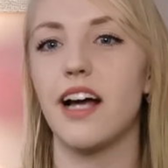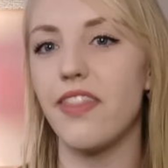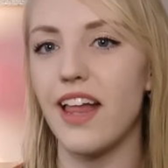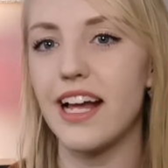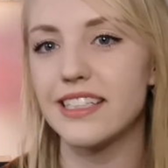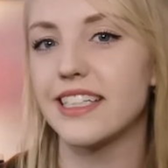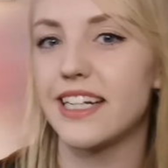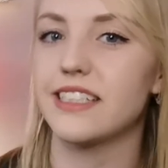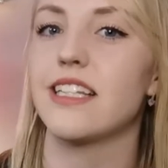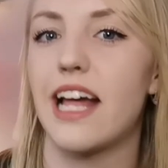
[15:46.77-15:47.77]
done that to
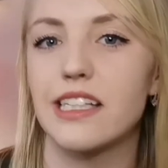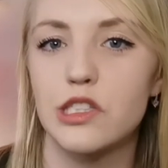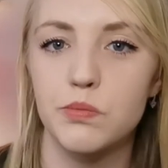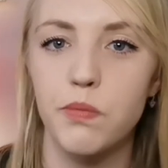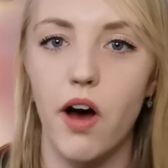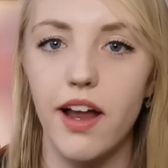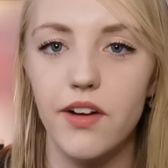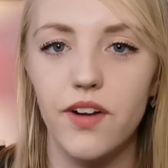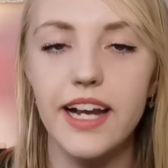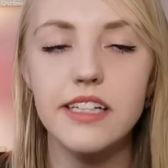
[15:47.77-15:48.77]
get to that spot,
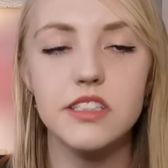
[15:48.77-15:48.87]
right?